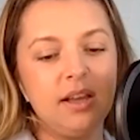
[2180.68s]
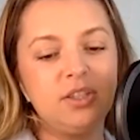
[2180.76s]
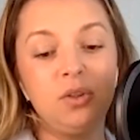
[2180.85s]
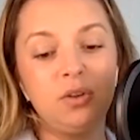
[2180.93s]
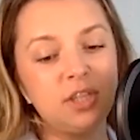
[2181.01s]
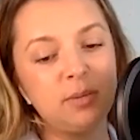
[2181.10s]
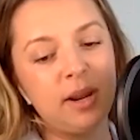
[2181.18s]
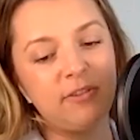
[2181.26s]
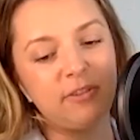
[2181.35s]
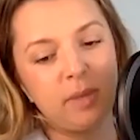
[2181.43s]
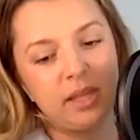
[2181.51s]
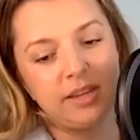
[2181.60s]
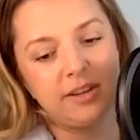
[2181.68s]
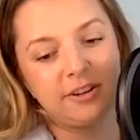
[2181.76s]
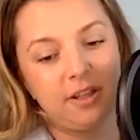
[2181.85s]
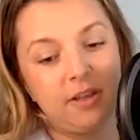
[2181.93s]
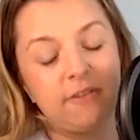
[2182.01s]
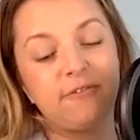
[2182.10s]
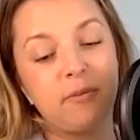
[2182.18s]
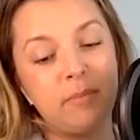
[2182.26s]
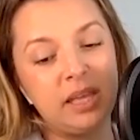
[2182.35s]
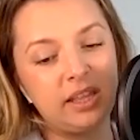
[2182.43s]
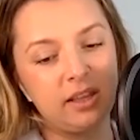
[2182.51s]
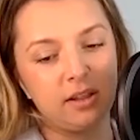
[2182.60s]
So those are my familial
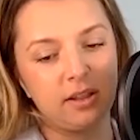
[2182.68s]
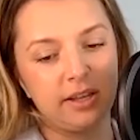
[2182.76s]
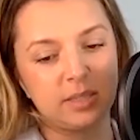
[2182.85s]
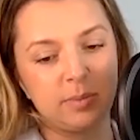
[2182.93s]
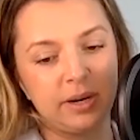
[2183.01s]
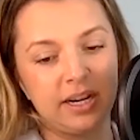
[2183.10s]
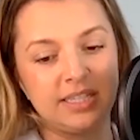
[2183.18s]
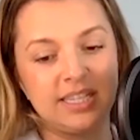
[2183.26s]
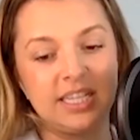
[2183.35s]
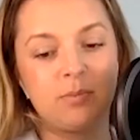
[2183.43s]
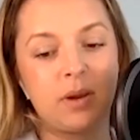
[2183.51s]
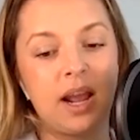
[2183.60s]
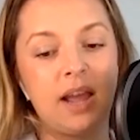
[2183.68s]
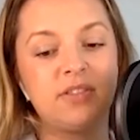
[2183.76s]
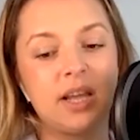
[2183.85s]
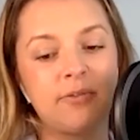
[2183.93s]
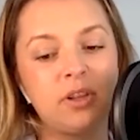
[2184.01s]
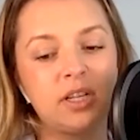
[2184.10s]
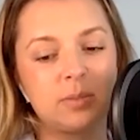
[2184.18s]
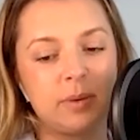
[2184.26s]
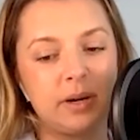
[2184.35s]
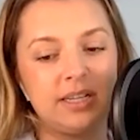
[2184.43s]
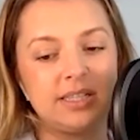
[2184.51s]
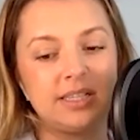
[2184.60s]
familial experiences, but I have several
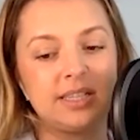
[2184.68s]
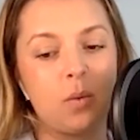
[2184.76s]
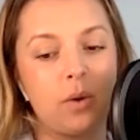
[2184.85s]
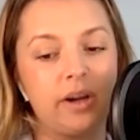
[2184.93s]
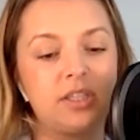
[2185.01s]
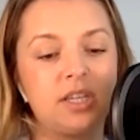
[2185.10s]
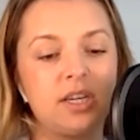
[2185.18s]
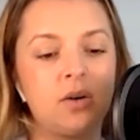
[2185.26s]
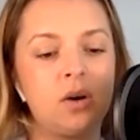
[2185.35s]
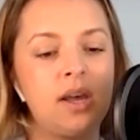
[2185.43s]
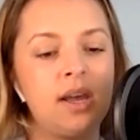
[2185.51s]
experiences at work too.